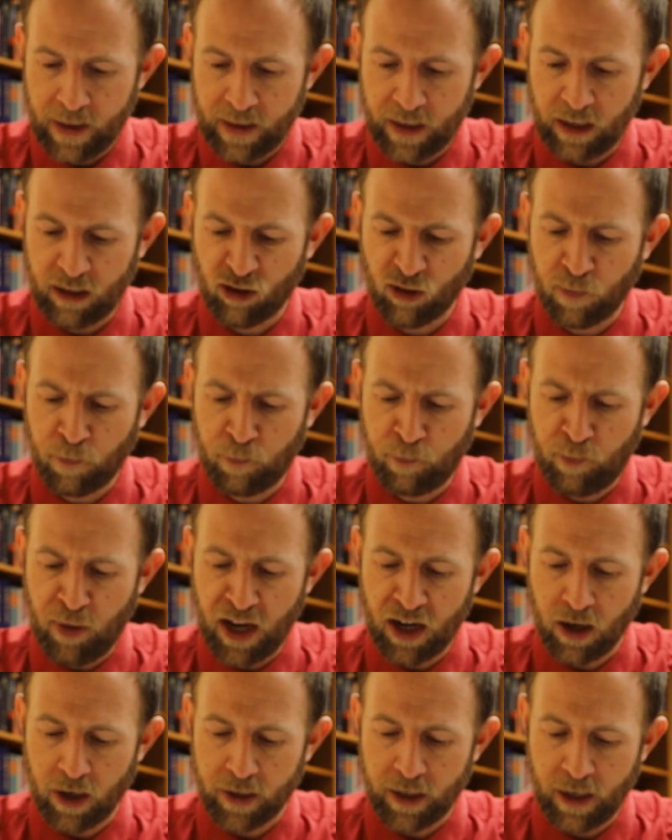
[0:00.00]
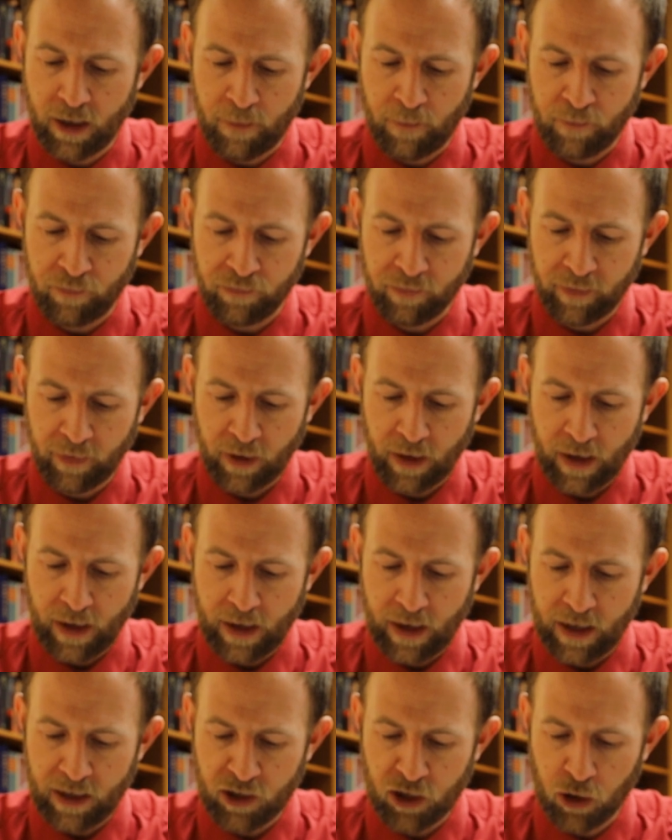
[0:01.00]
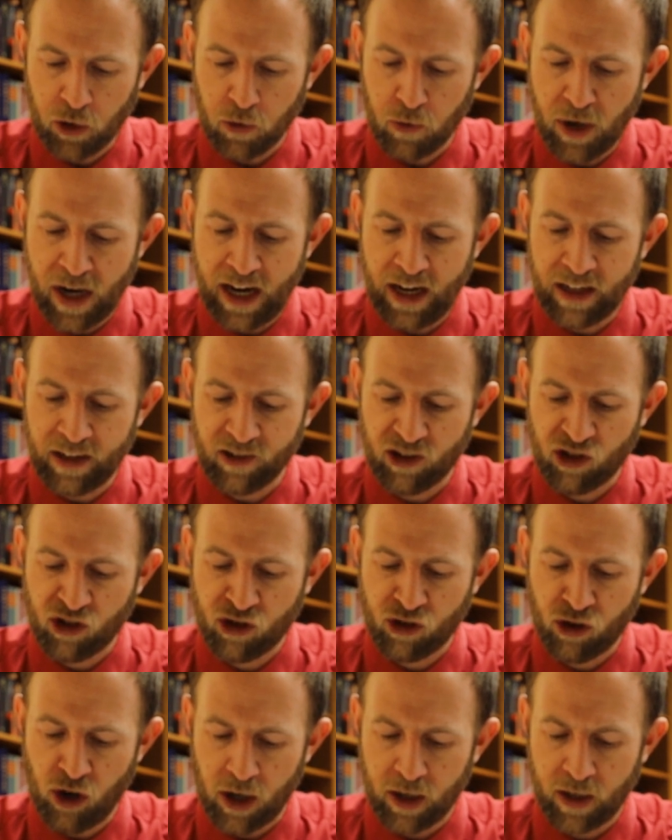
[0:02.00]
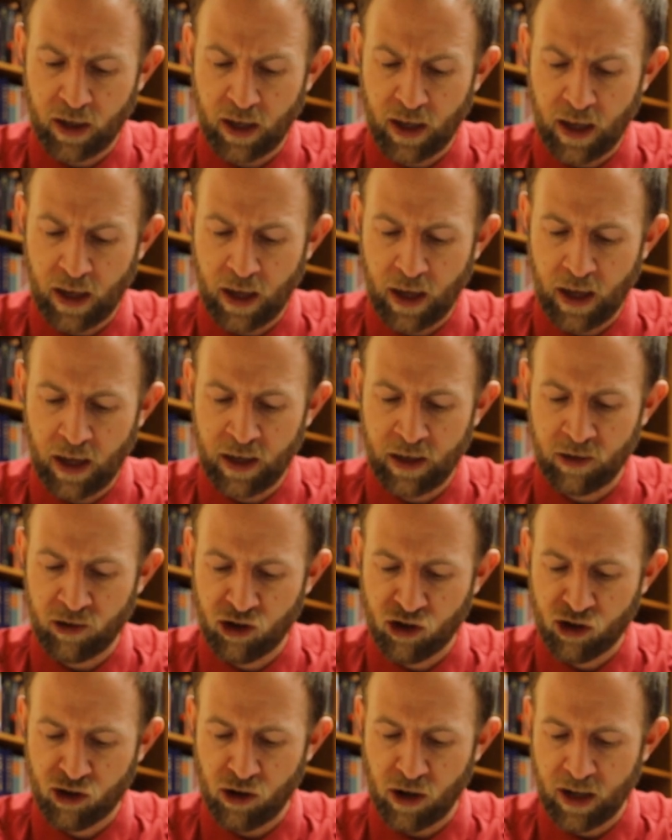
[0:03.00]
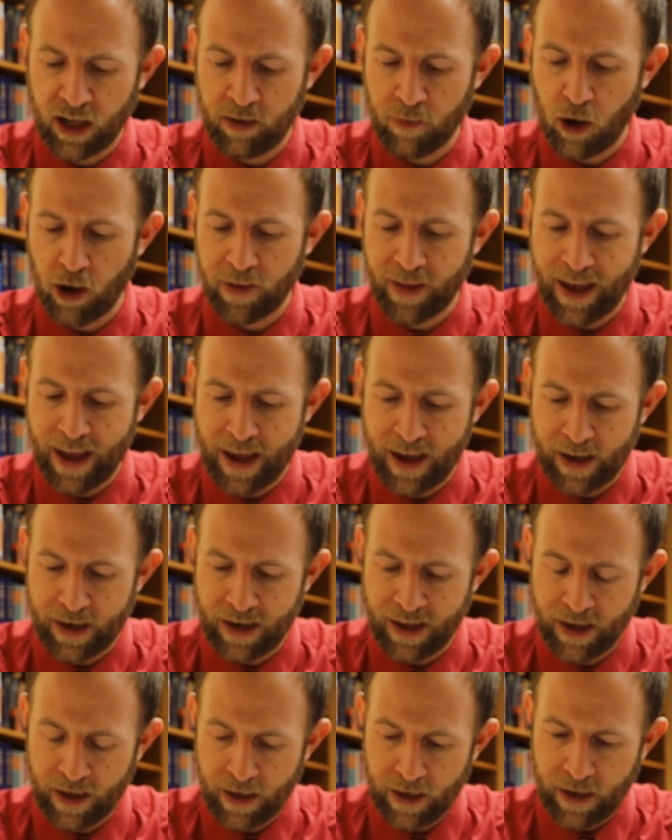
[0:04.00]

And they spit on him and took a reed and struck and struck him on the head.